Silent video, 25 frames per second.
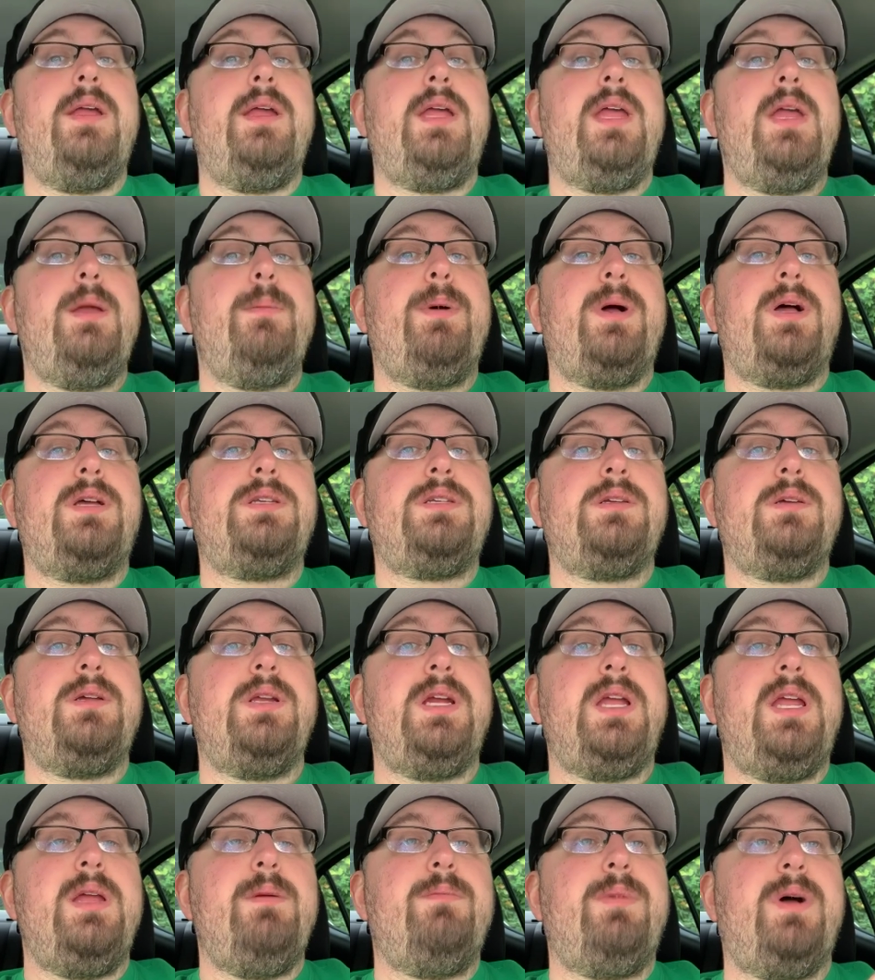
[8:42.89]
honey, keep
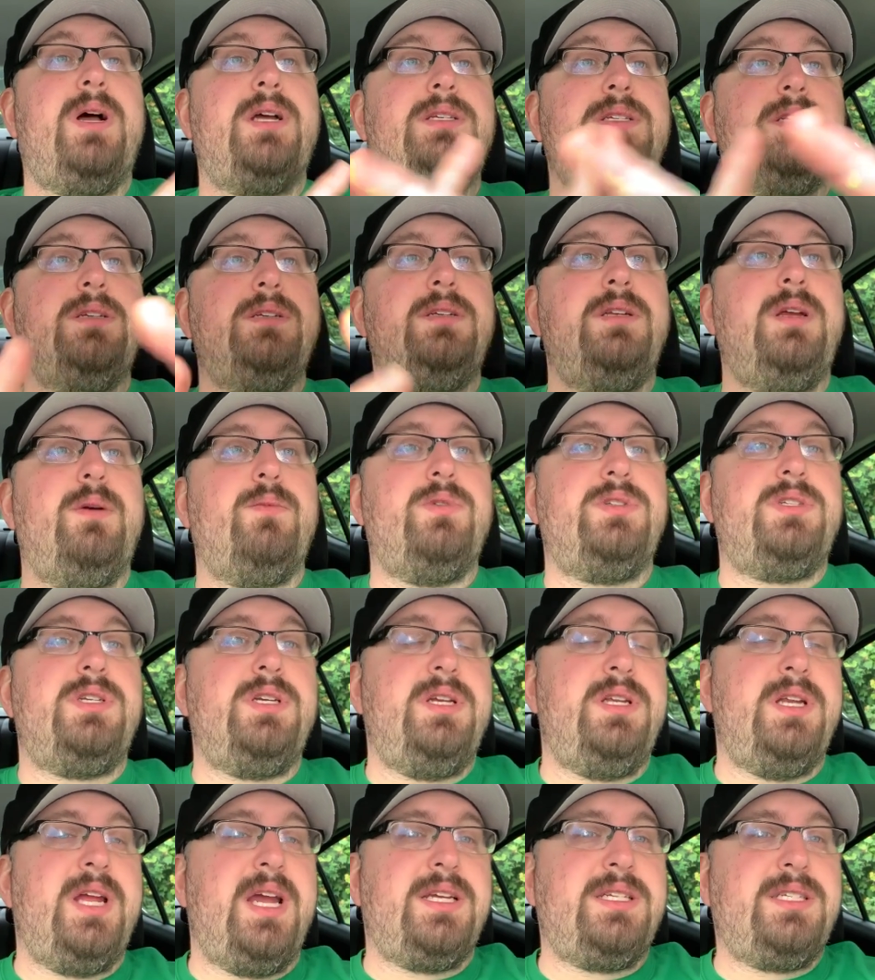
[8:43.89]
hustling and keep bustling. And we'll
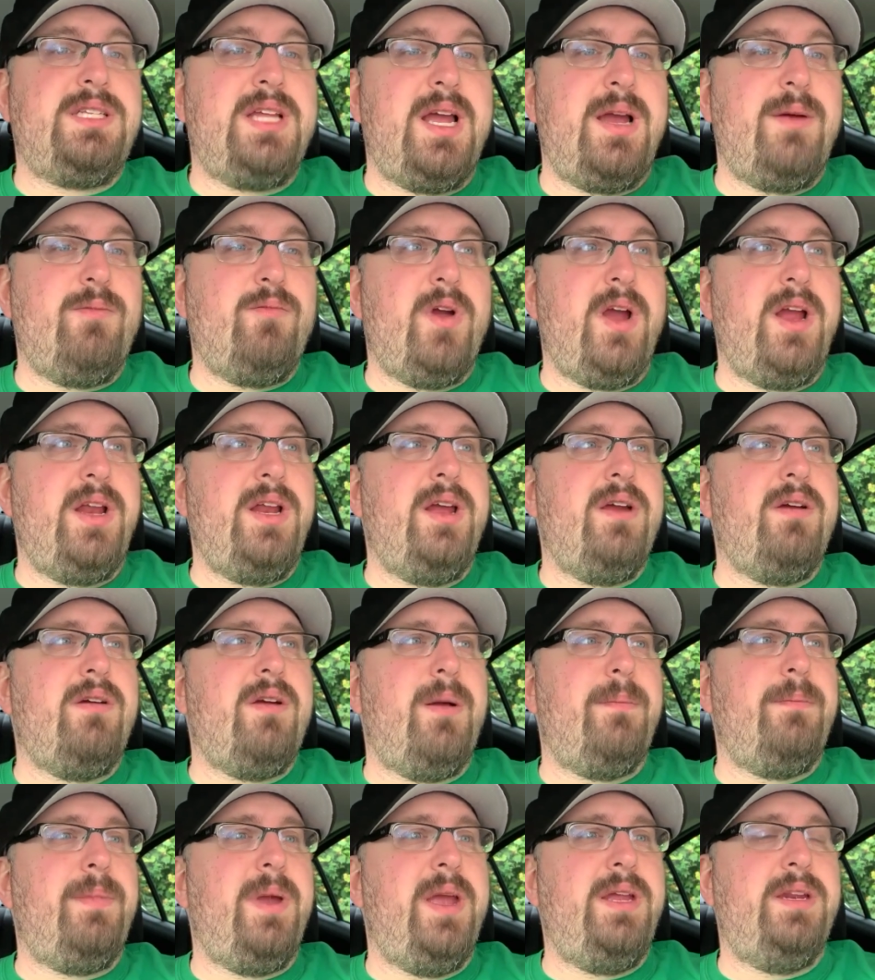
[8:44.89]
see you next time right
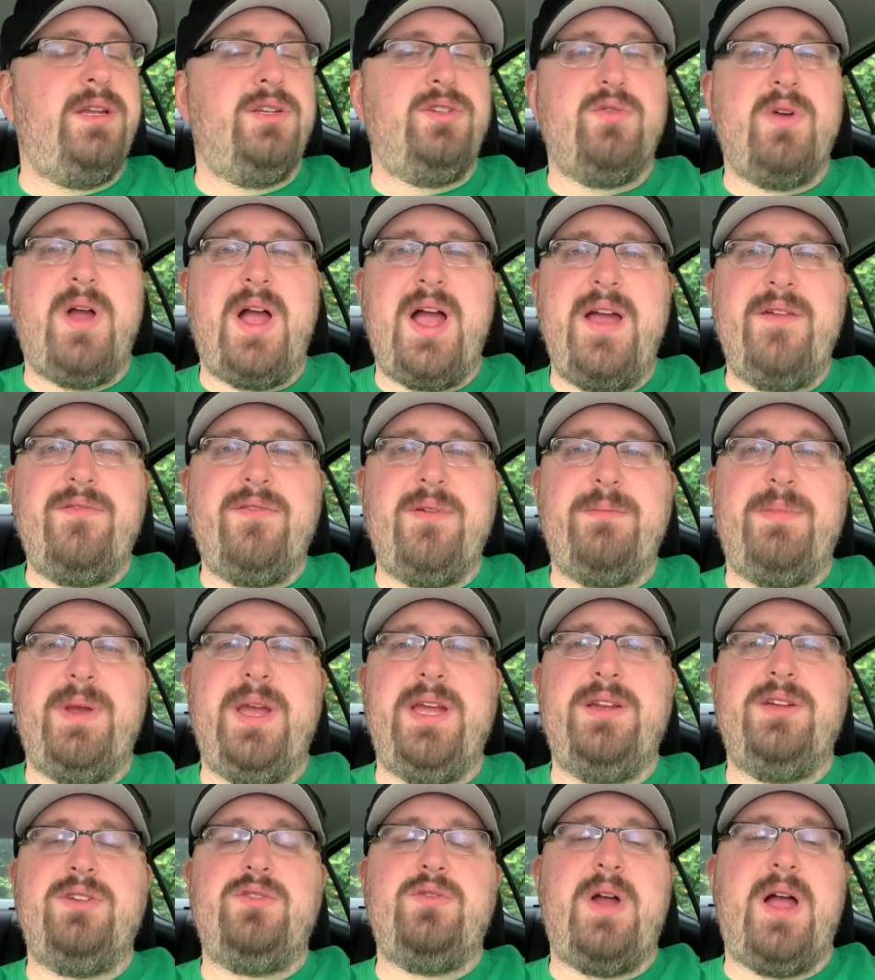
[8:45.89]
here on Paid to Drive and
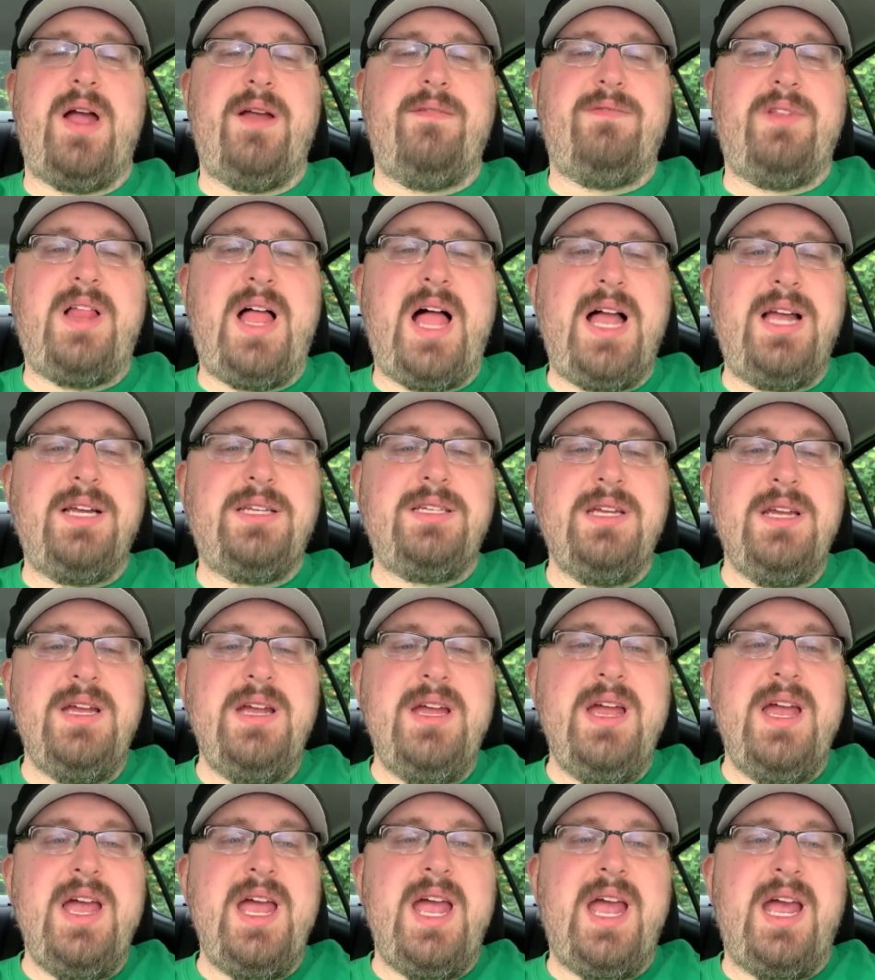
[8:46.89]
Paid to Drive Vlogs.
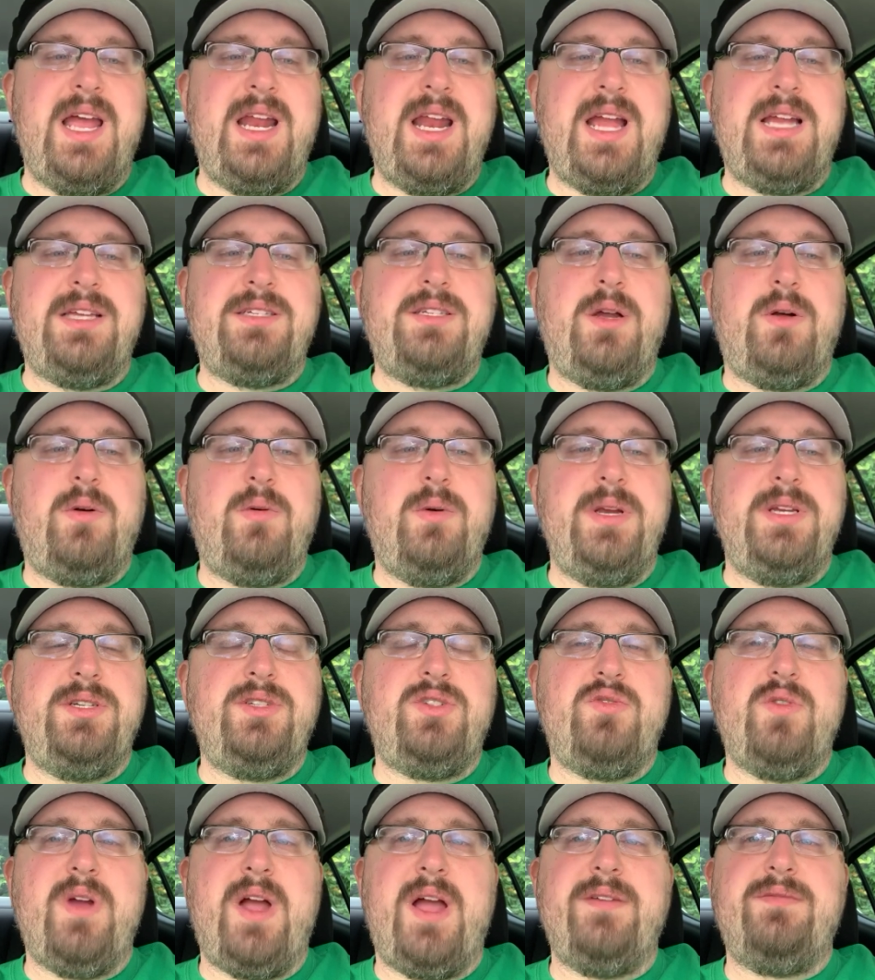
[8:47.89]
And as
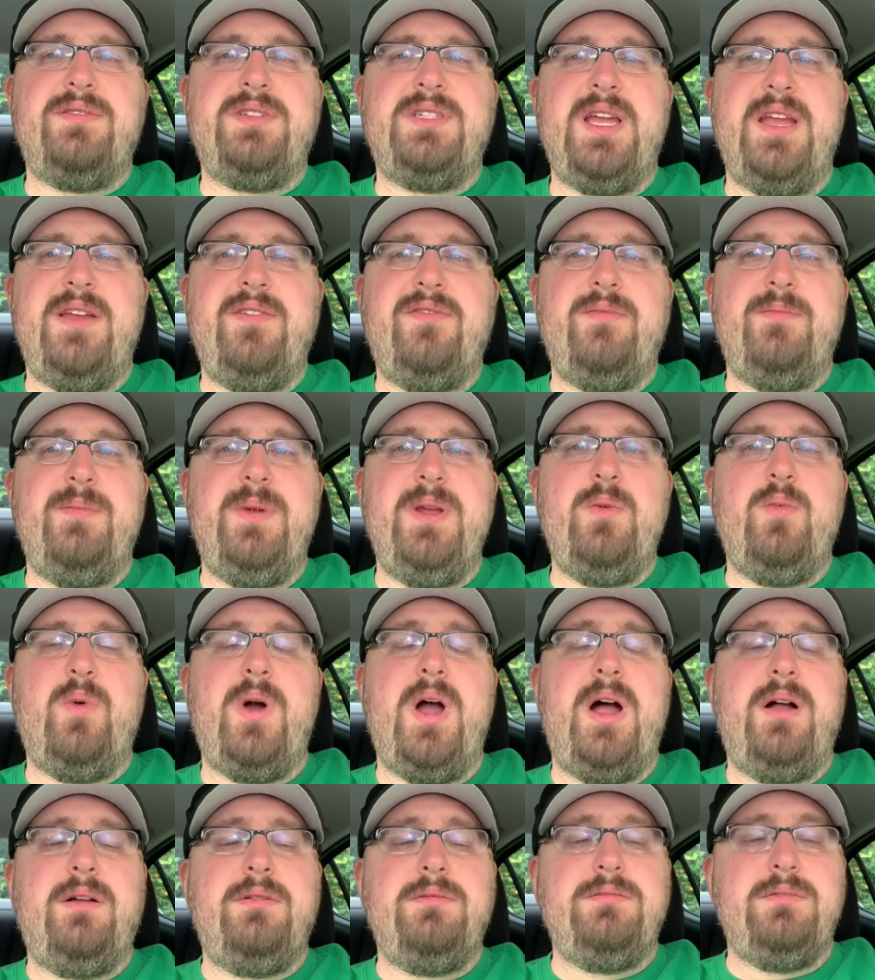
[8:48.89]
always, drive safe, be
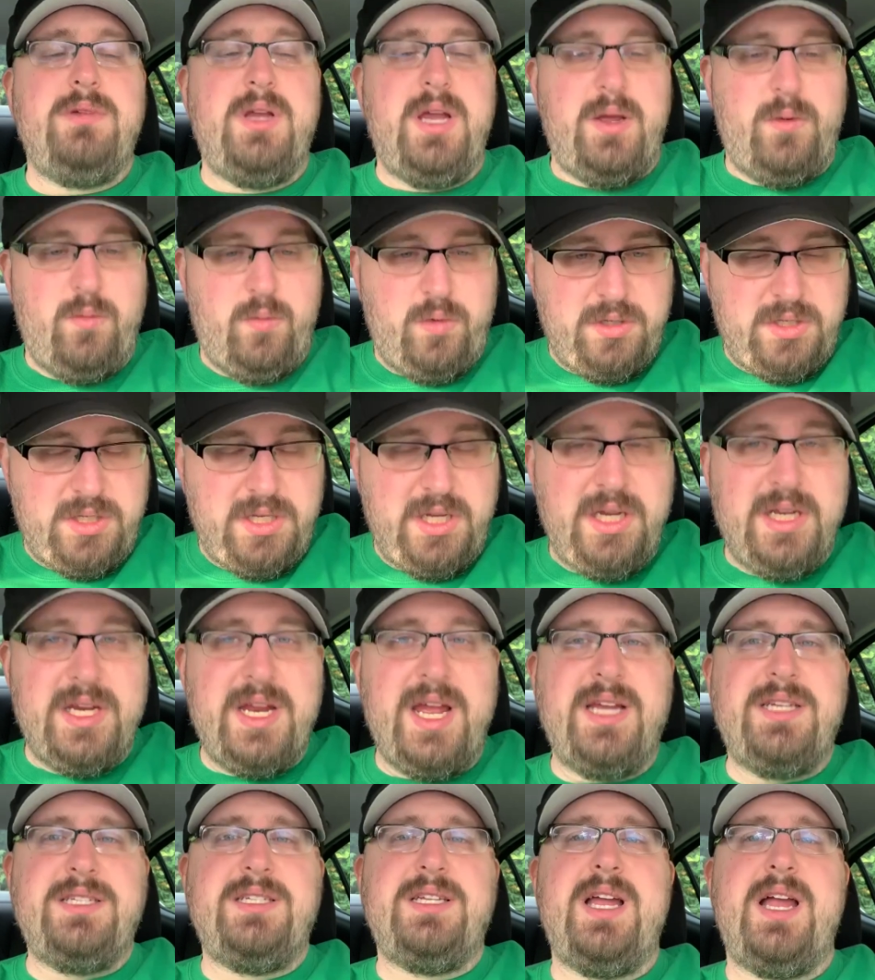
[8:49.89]
well, and we'll see
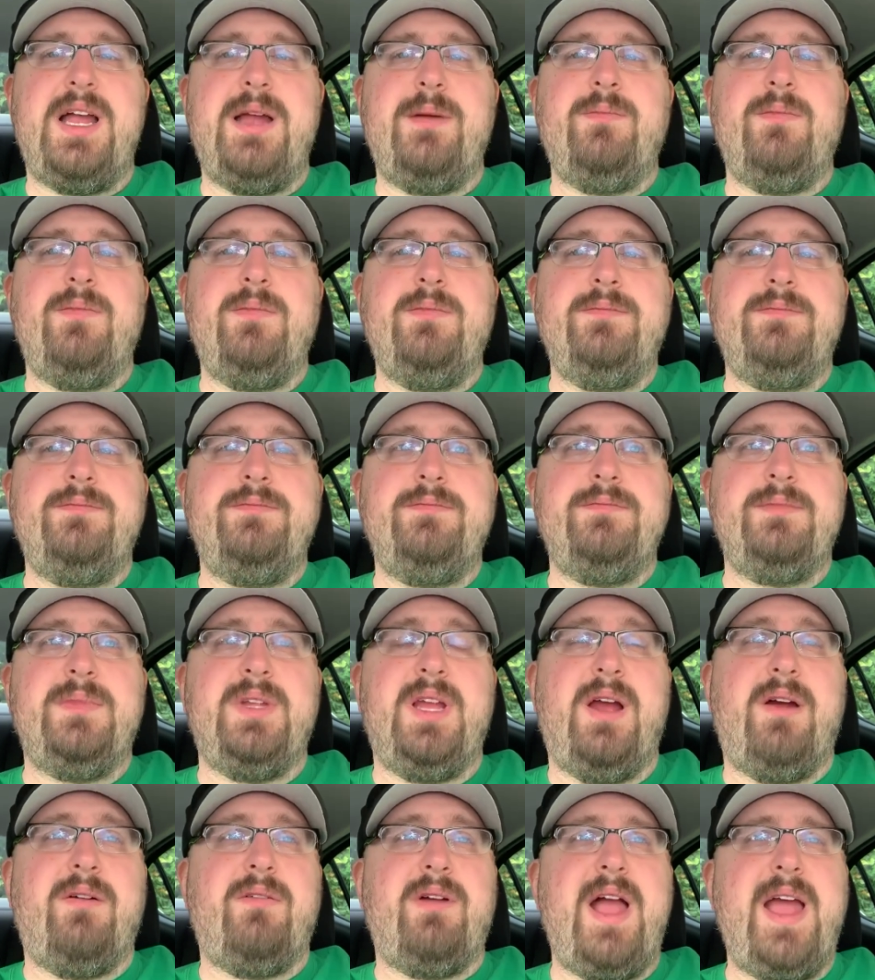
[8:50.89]
you next time.
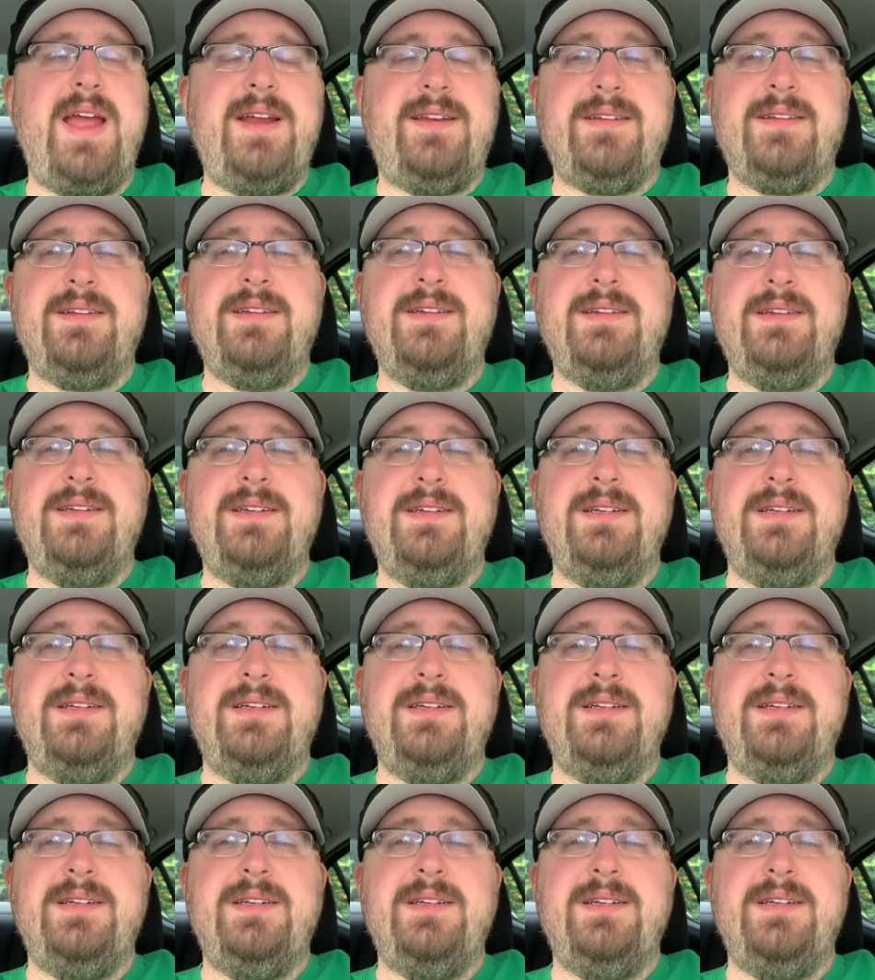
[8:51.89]
All right.